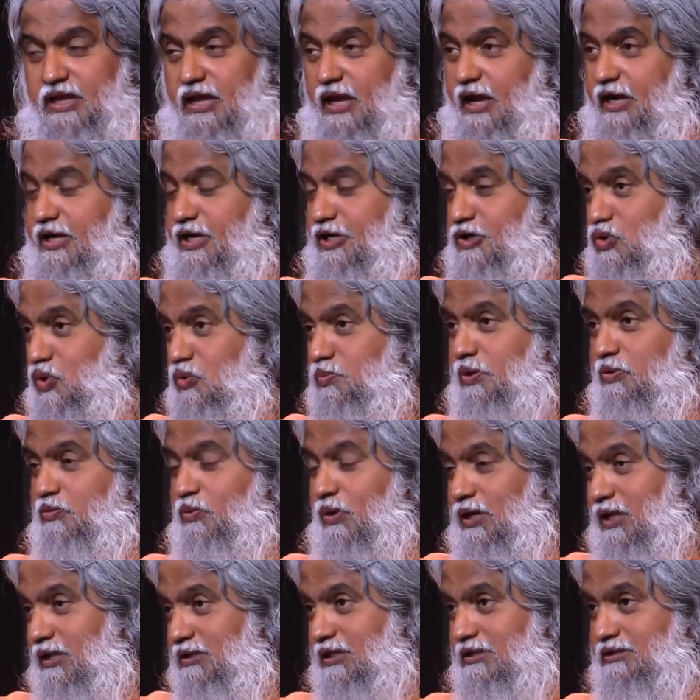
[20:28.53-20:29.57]
And he told me,
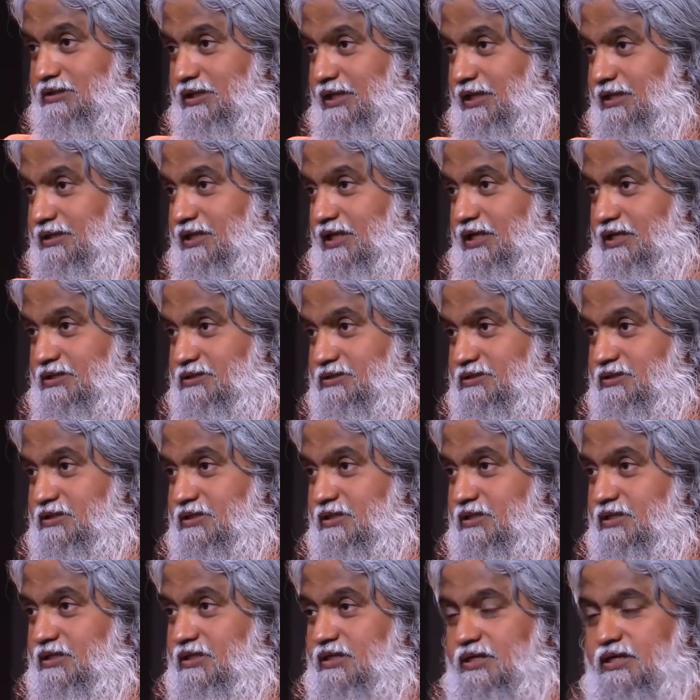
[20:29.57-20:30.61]
"What are the three things?"
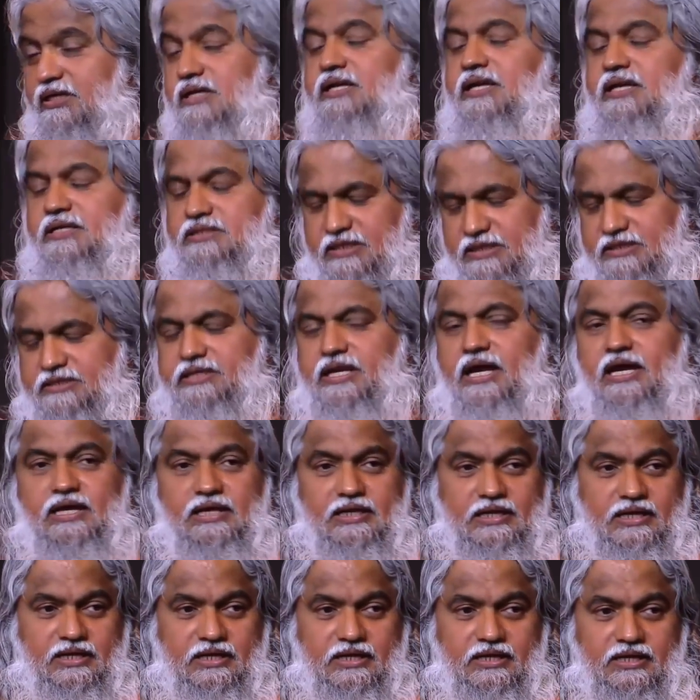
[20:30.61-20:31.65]
He said, "Tell
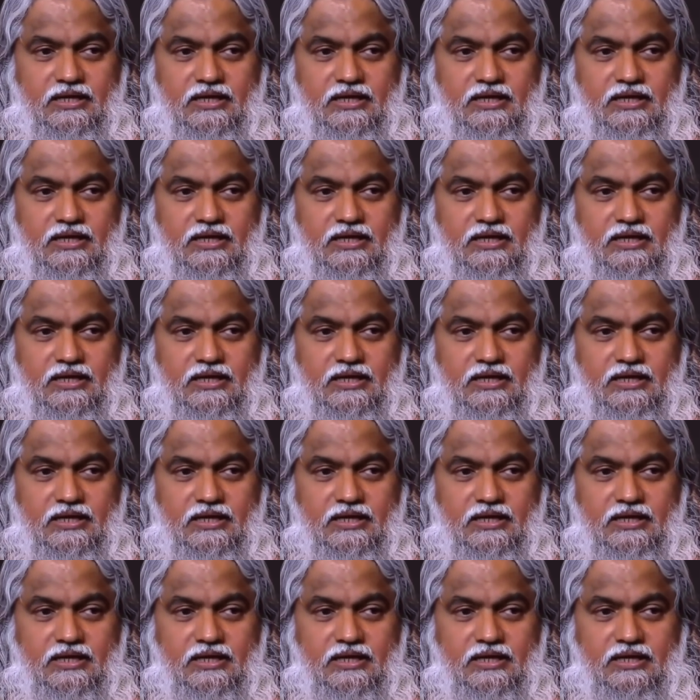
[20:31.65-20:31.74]
her